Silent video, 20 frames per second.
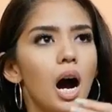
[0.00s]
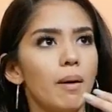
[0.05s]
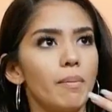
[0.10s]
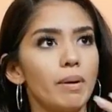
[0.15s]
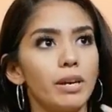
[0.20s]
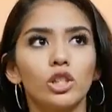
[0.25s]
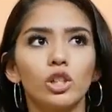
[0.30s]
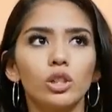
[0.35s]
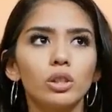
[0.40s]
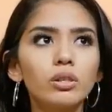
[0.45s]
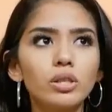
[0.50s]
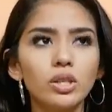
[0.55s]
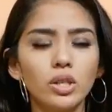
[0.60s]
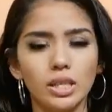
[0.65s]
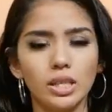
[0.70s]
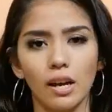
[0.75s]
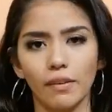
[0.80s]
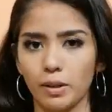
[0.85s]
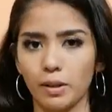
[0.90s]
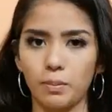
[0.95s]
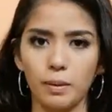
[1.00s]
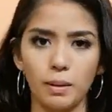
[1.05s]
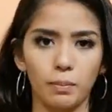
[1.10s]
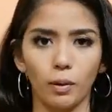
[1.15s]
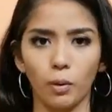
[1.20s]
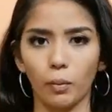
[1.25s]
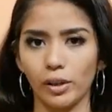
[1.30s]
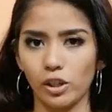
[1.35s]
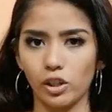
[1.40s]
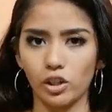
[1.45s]
introduce yourself to people,
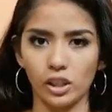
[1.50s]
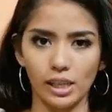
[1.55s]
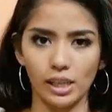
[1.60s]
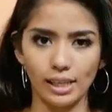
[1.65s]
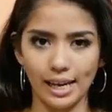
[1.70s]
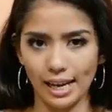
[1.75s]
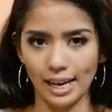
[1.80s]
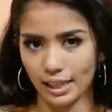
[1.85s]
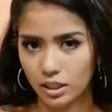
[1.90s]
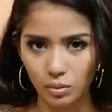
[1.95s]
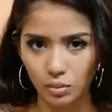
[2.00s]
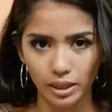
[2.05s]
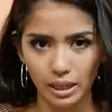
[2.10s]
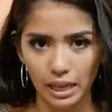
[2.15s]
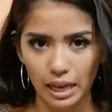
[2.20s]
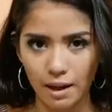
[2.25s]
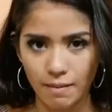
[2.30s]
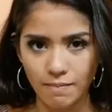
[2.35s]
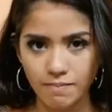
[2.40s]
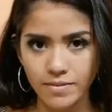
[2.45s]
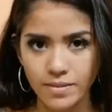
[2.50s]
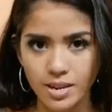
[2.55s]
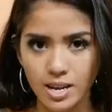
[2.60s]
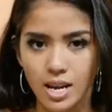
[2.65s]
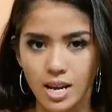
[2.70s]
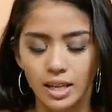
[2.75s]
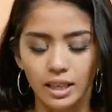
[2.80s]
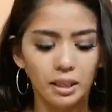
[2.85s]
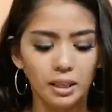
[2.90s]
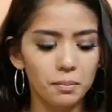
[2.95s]
when you shake hands with them.
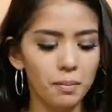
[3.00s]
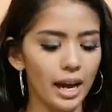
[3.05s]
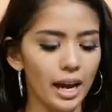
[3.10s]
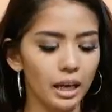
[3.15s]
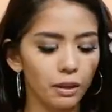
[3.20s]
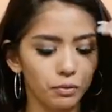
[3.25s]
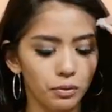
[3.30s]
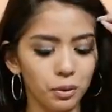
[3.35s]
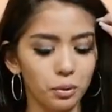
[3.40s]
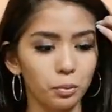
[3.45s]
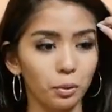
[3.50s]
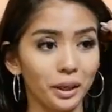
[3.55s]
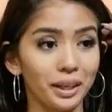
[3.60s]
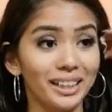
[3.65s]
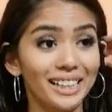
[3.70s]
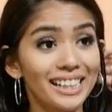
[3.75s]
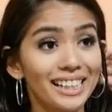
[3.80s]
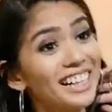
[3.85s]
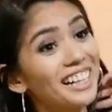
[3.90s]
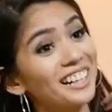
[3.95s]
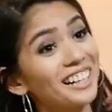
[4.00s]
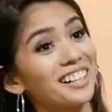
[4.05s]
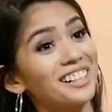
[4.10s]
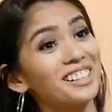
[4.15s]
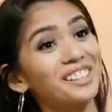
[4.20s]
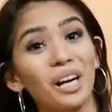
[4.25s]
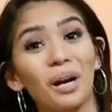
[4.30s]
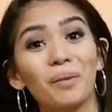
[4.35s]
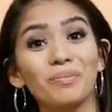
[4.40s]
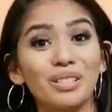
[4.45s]
Diba? If you work here on
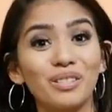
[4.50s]
Shop